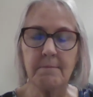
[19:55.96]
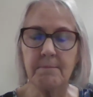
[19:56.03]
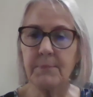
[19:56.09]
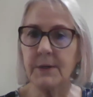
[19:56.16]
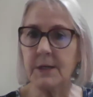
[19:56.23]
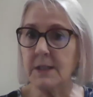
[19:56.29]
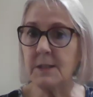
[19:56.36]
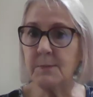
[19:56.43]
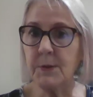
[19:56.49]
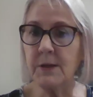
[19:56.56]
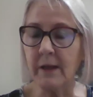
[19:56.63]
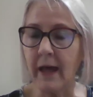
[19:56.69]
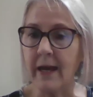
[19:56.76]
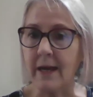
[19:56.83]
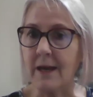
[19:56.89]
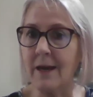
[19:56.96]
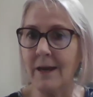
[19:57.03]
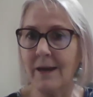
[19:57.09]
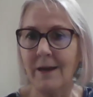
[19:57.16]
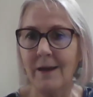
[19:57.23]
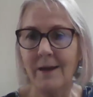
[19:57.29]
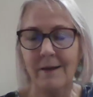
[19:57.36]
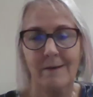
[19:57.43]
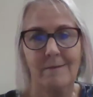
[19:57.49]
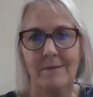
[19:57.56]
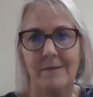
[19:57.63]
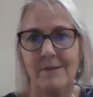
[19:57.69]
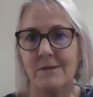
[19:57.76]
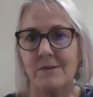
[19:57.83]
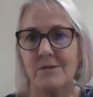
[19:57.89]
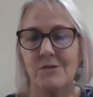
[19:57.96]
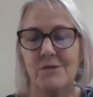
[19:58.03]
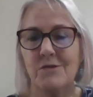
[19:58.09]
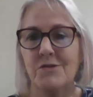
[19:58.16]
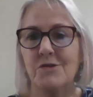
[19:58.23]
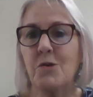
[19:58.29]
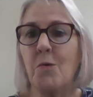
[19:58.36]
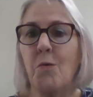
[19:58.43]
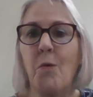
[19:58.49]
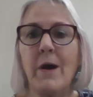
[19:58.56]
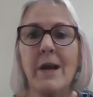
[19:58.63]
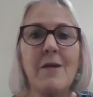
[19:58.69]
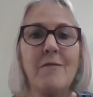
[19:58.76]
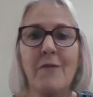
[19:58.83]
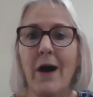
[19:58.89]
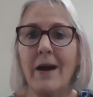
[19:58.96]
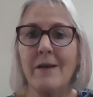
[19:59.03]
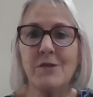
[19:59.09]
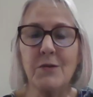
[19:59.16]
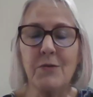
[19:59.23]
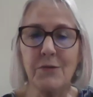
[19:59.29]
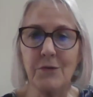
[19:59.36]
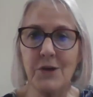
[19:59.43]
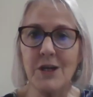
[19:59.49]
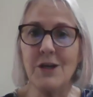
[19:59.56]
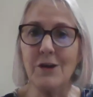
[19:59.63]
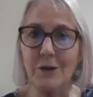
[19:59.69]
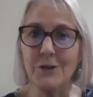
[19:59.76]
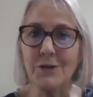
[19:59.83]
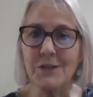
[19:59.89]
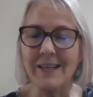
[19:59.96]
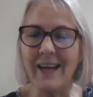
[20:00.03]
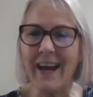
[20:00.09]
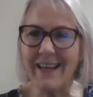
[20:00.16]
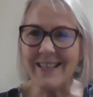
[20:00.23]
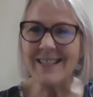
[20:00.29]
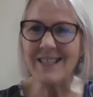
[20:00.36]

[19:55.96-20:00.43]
but it's been like 25 to 30 years, and I can